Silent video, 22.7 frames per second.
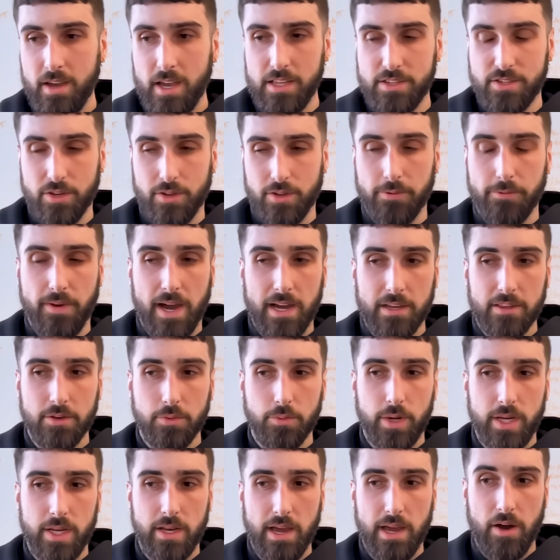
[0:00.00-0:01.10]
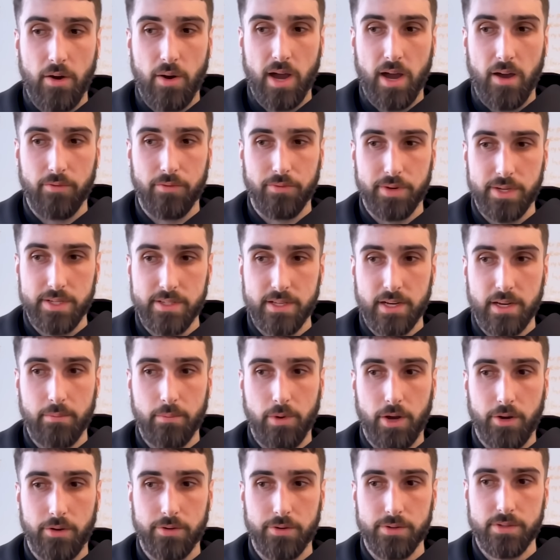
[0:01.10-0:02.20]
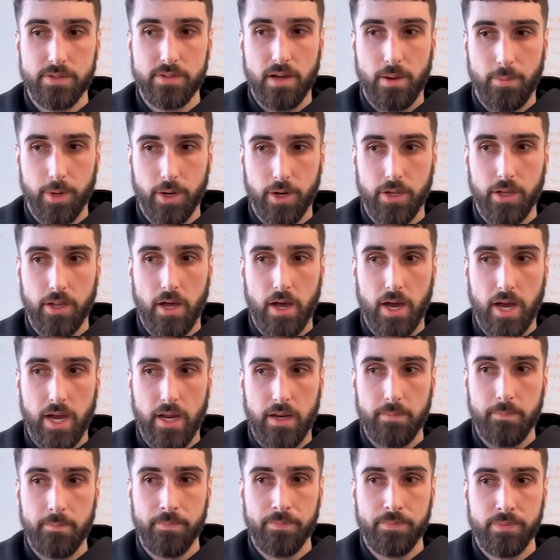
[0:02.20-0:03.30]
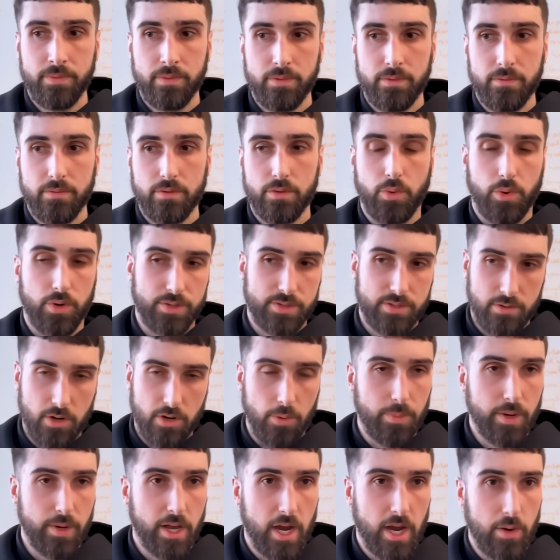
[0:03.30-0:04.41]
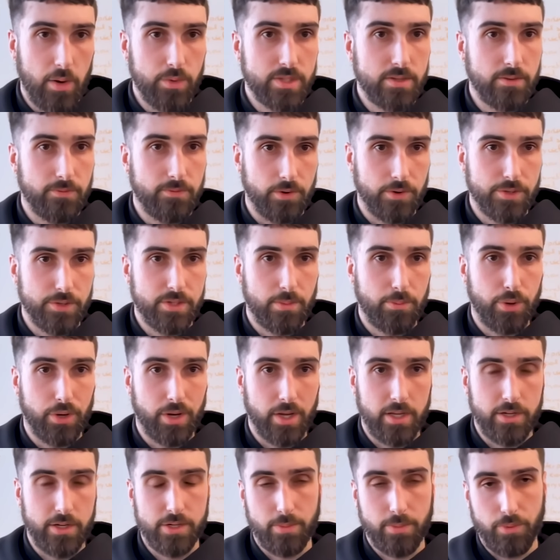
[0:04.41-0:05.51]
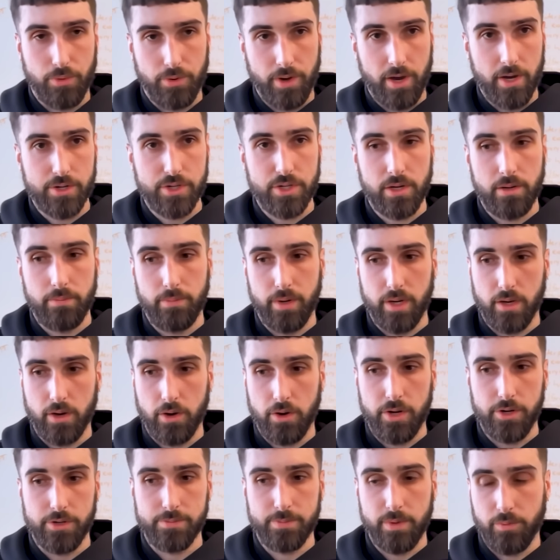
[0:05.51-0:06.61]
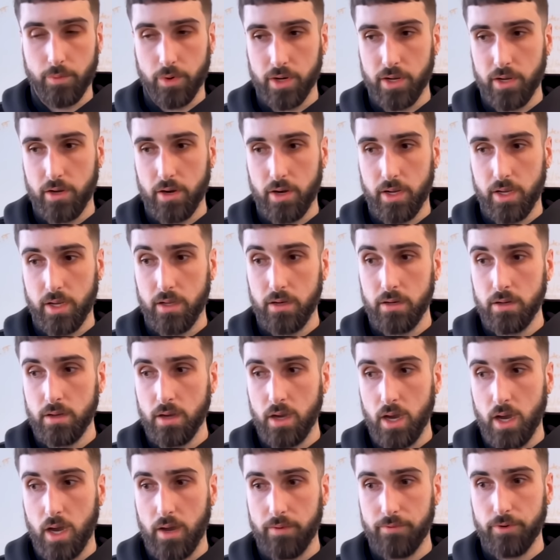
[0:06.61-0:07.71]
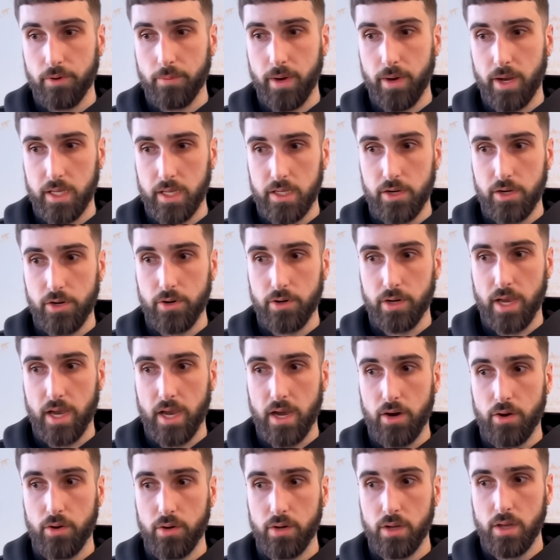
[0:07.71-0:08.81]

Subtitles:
And so the fact that we now have reasoning models coming online, of course, OpenAI was the first to put it into production, but Cohere's been working on it for about a year now.